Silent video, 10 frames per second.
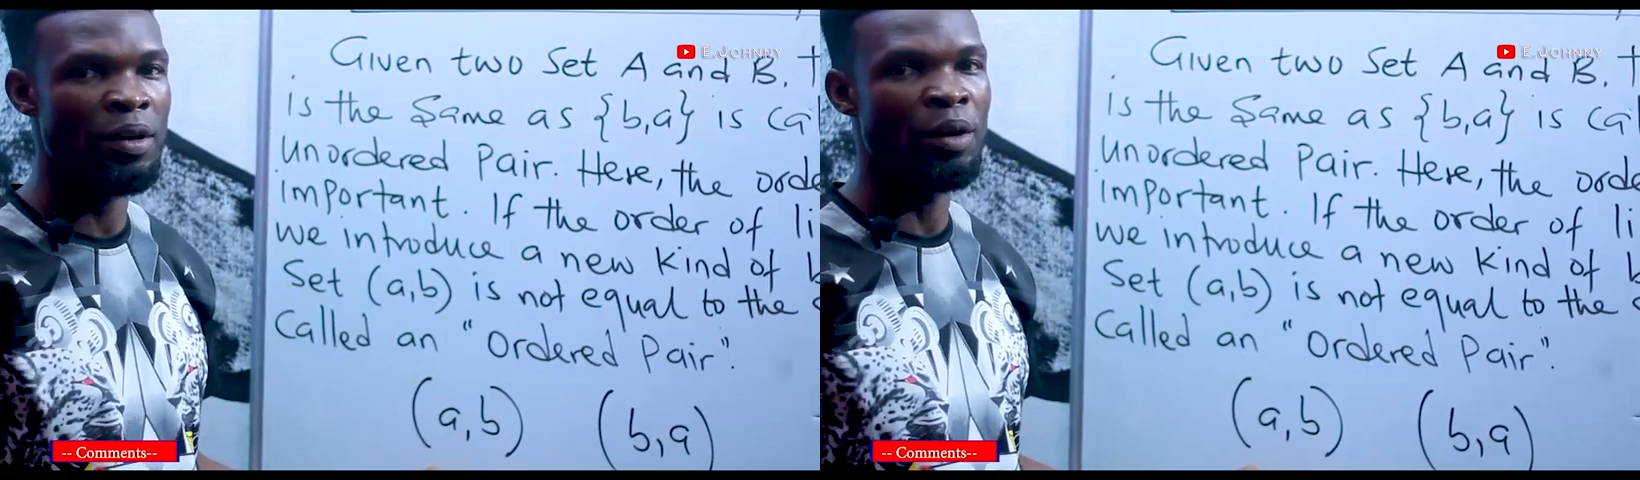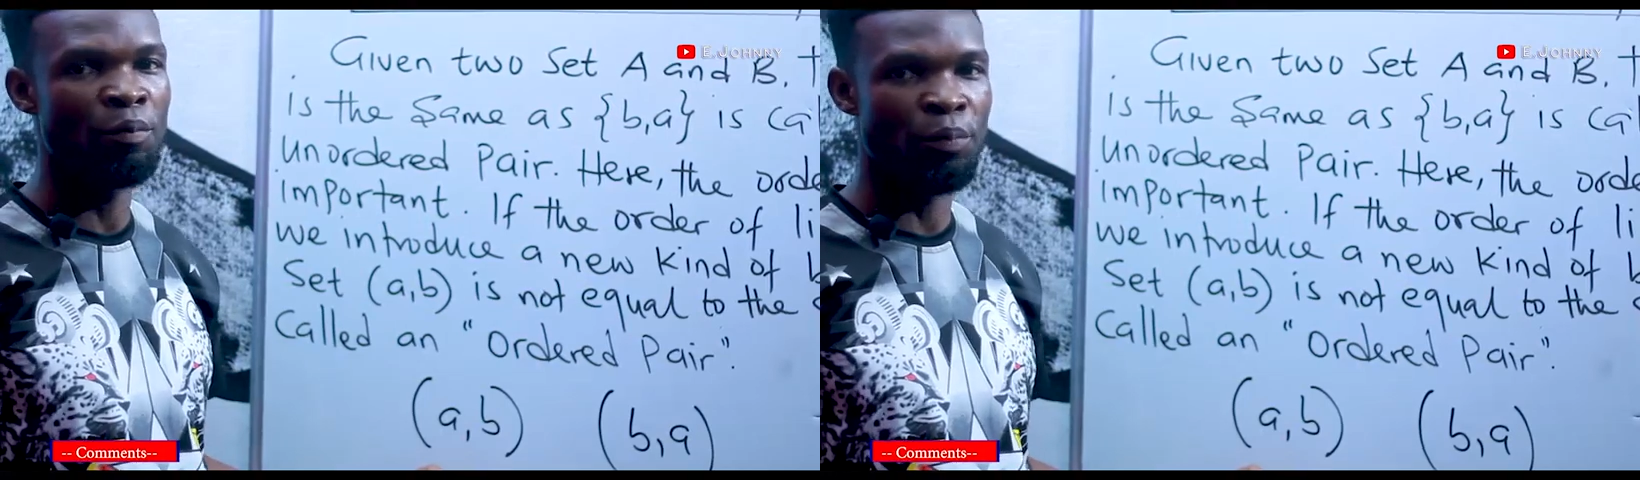
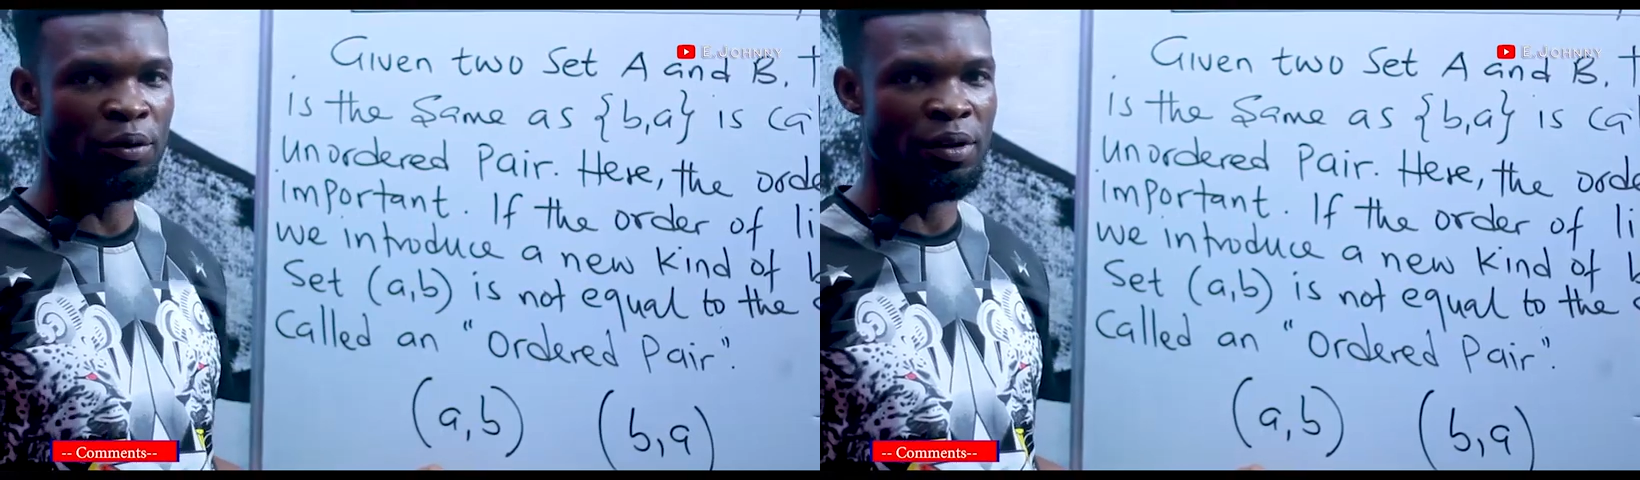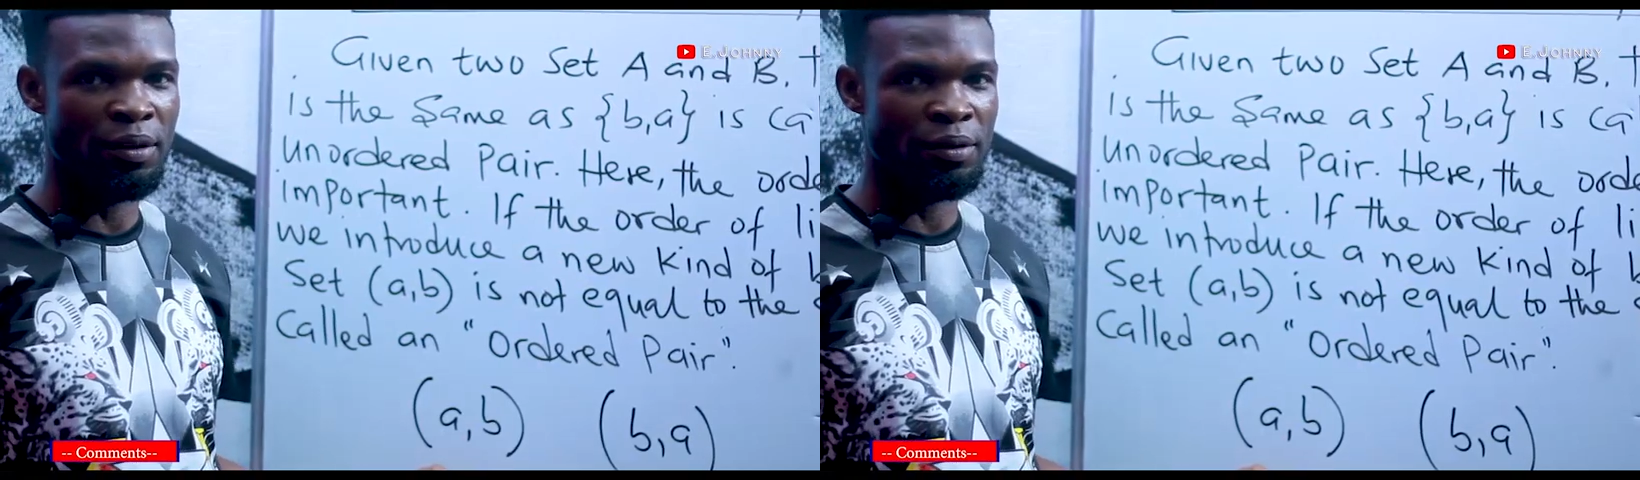
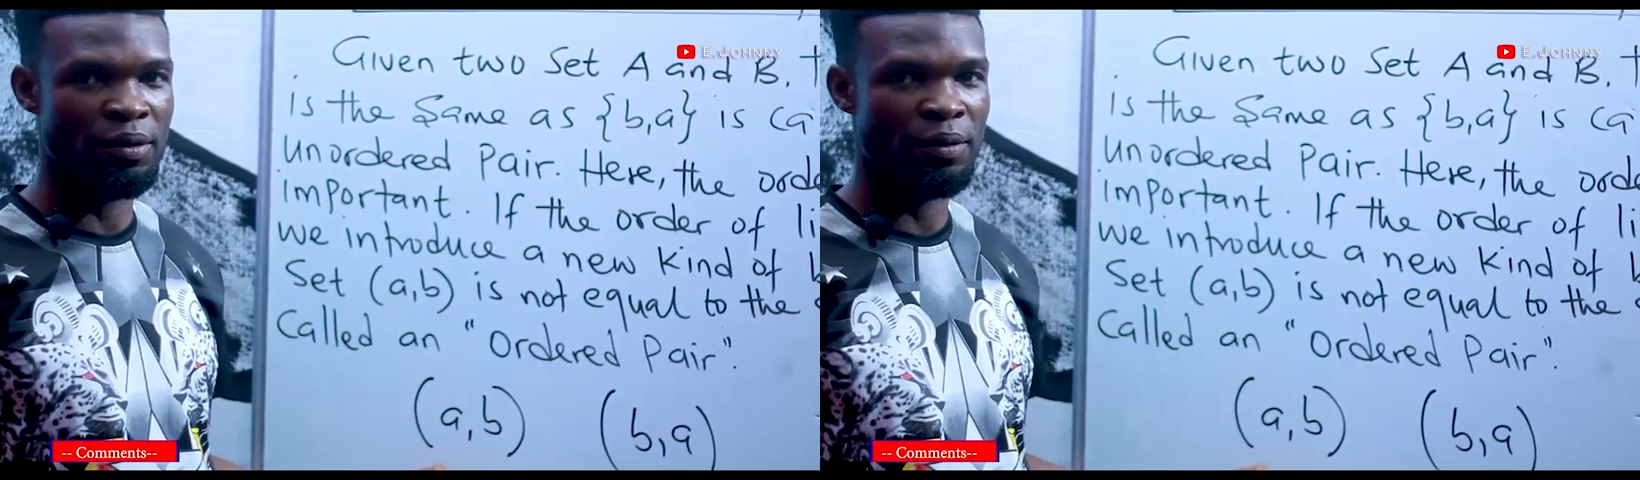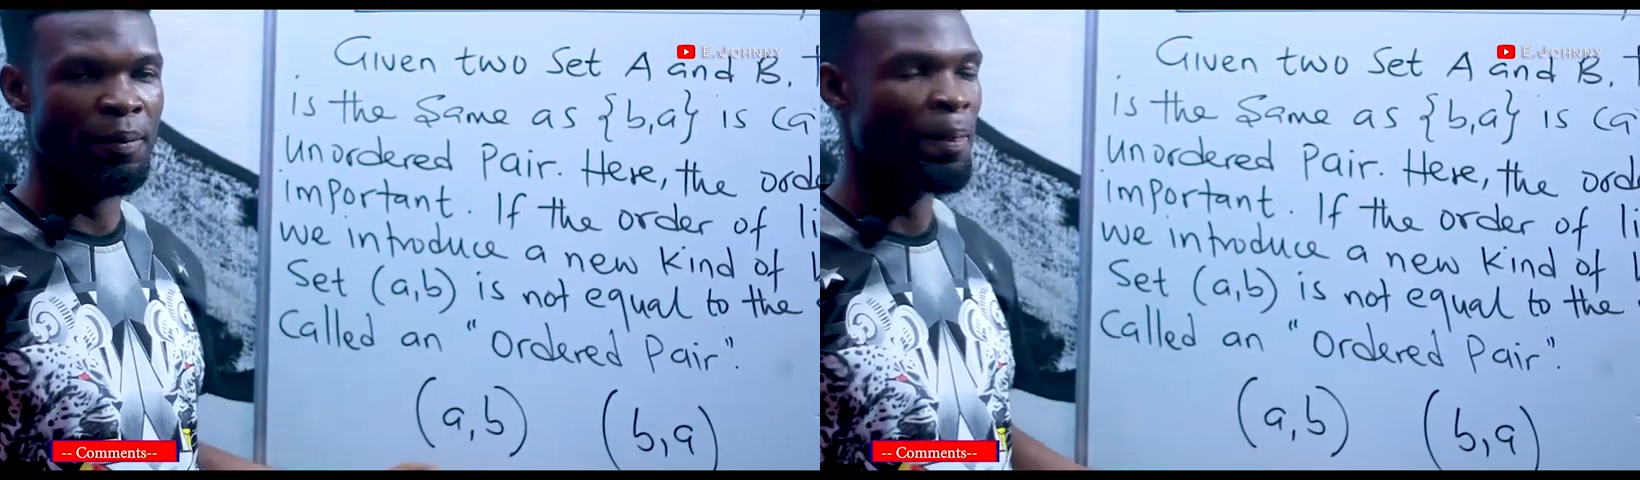important.
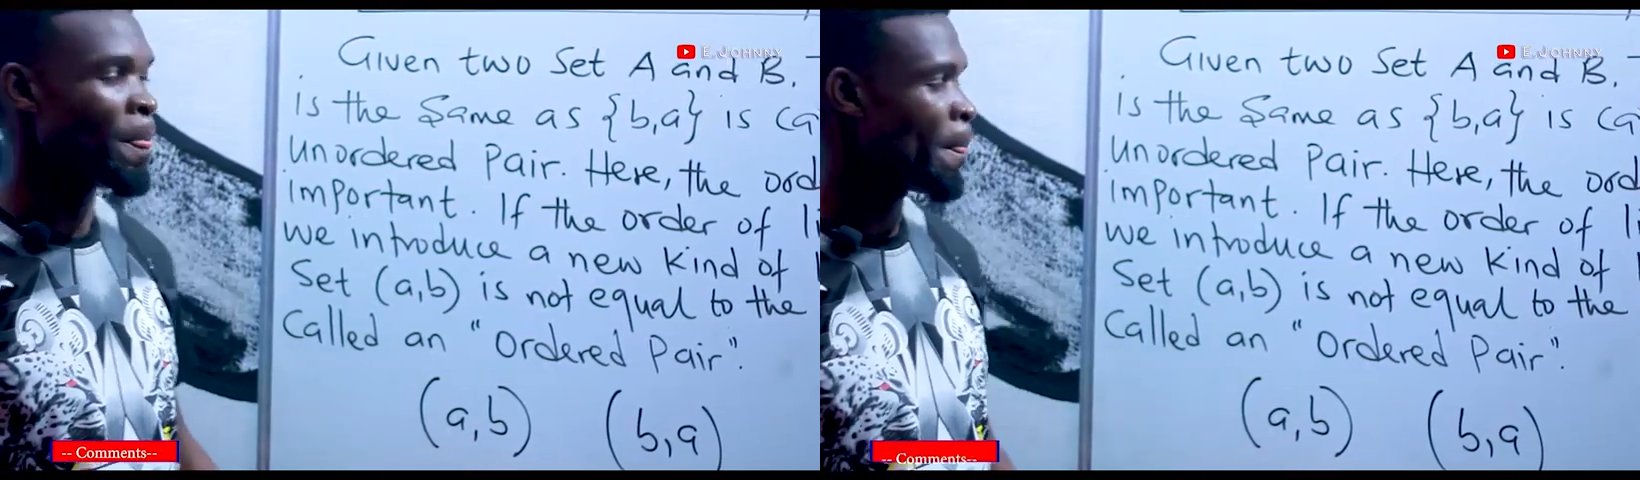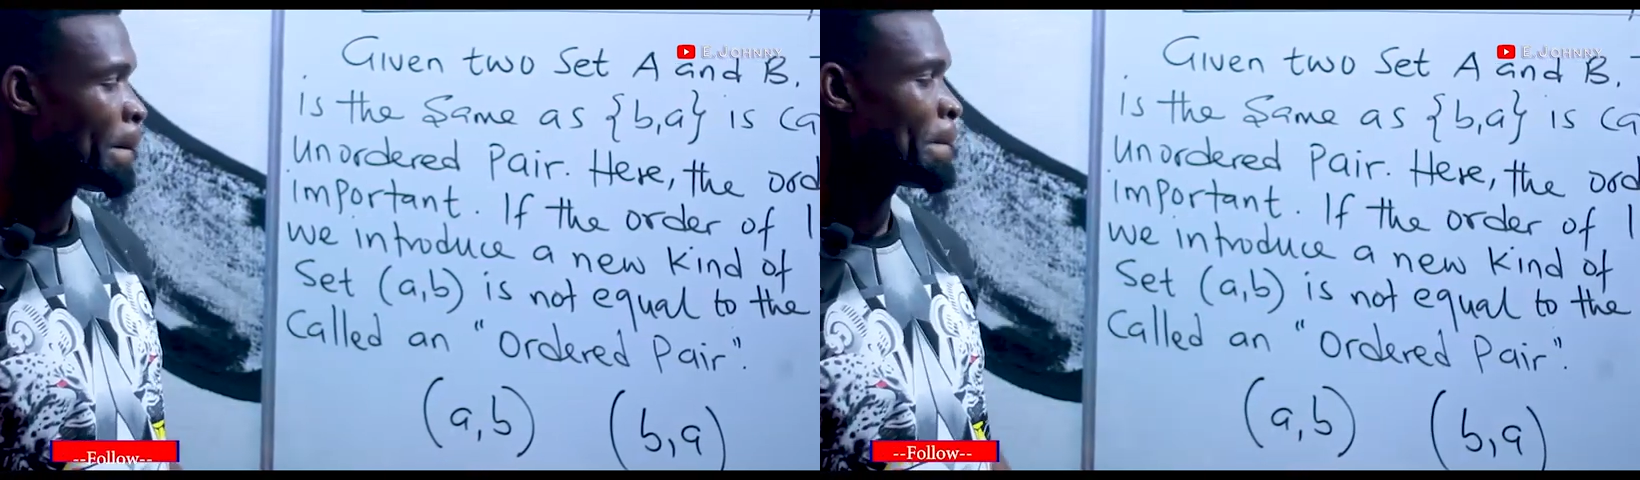
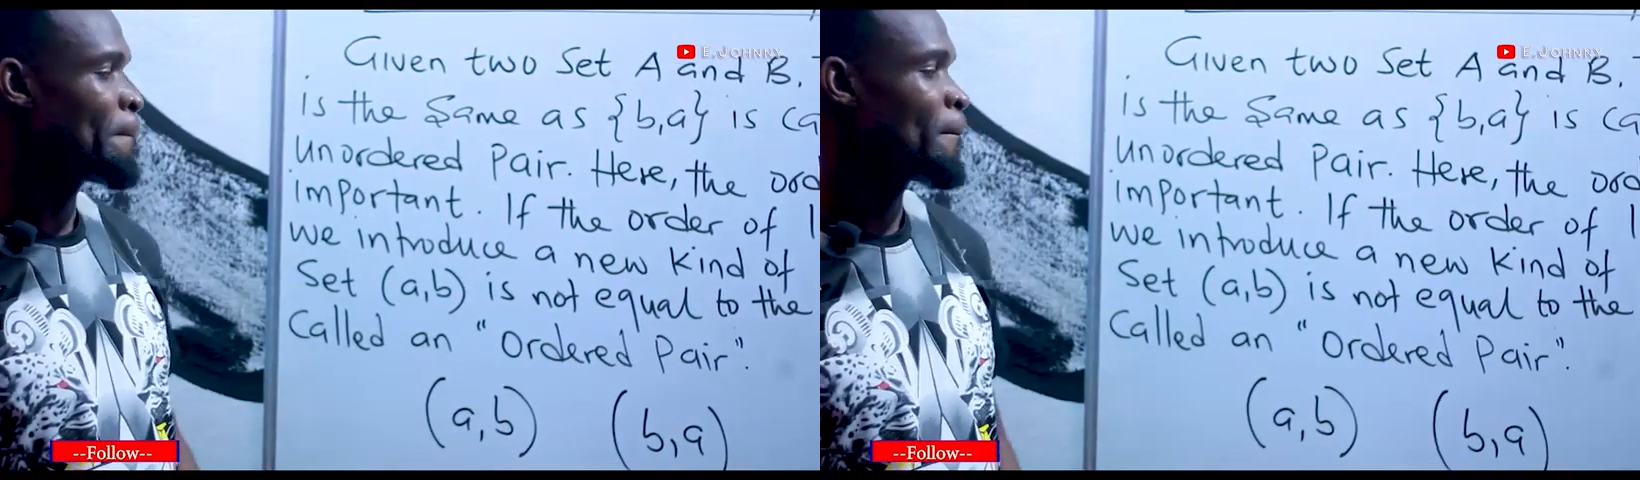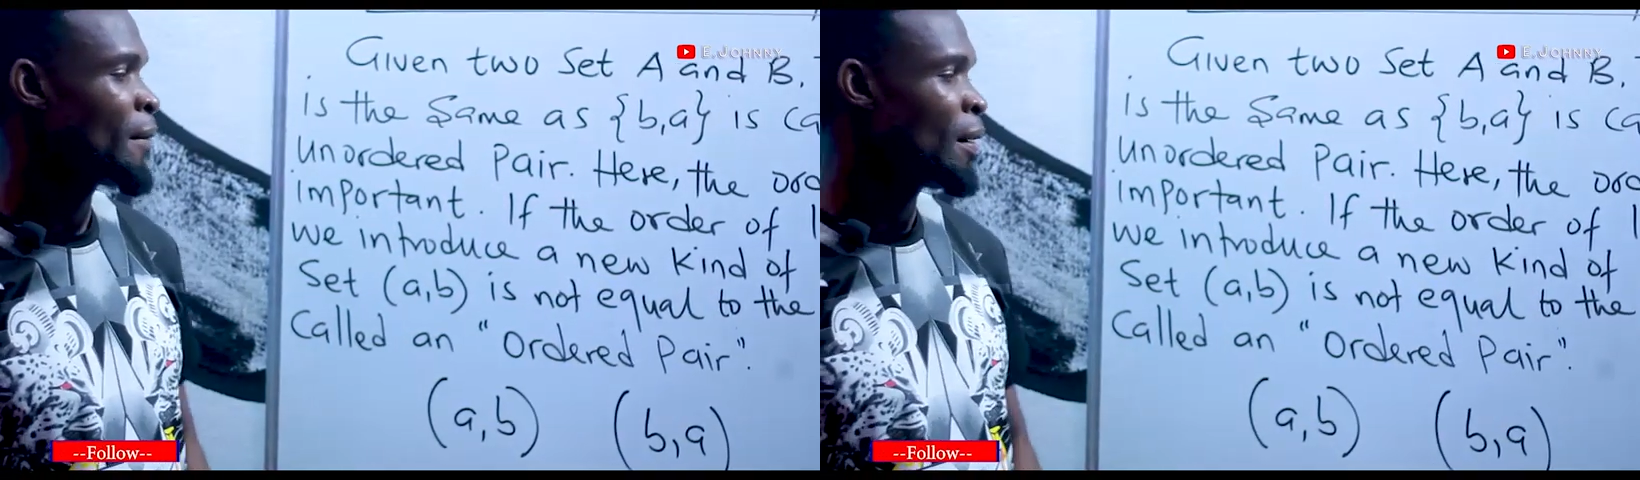
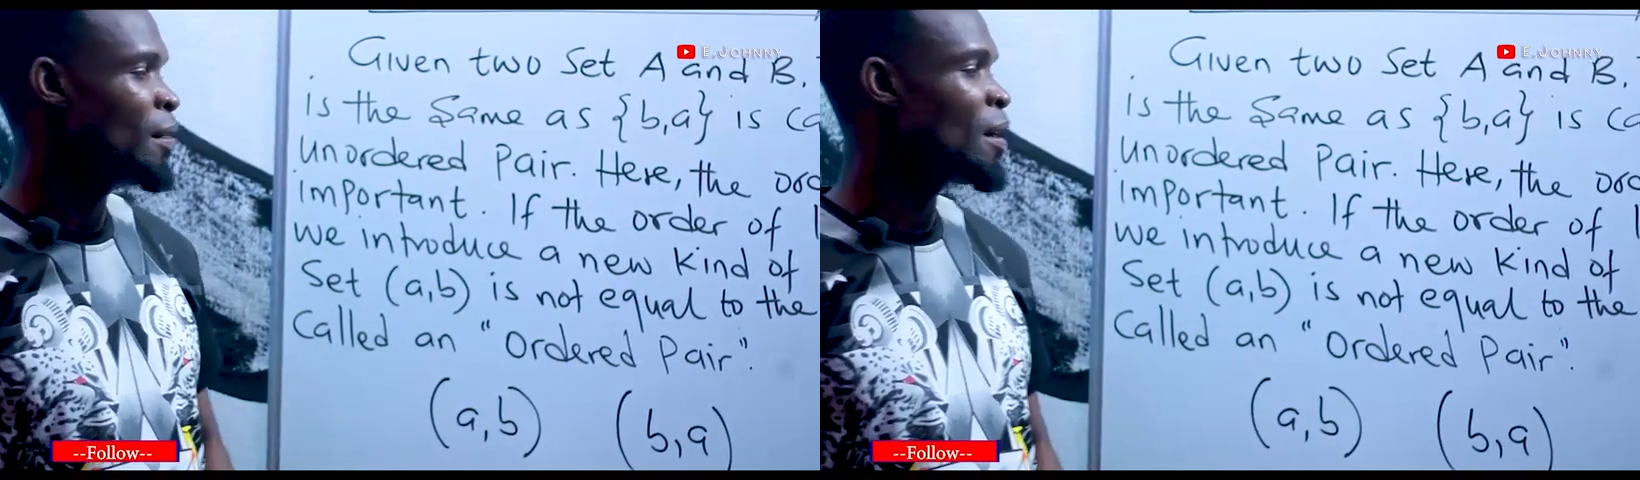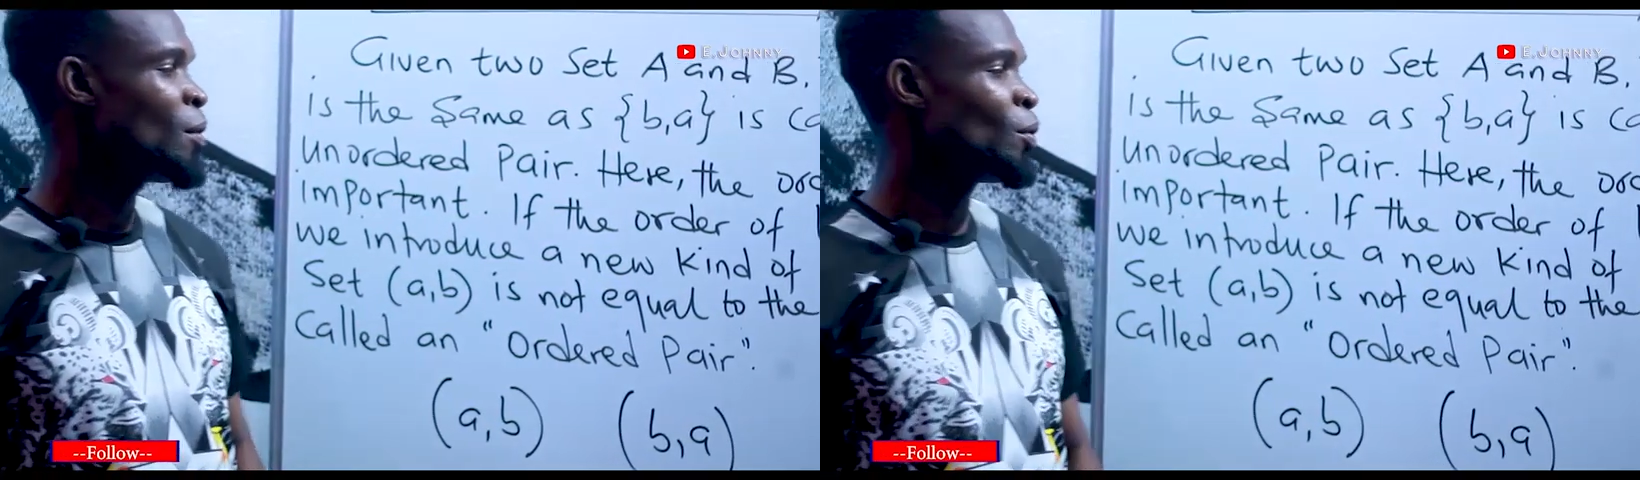Now,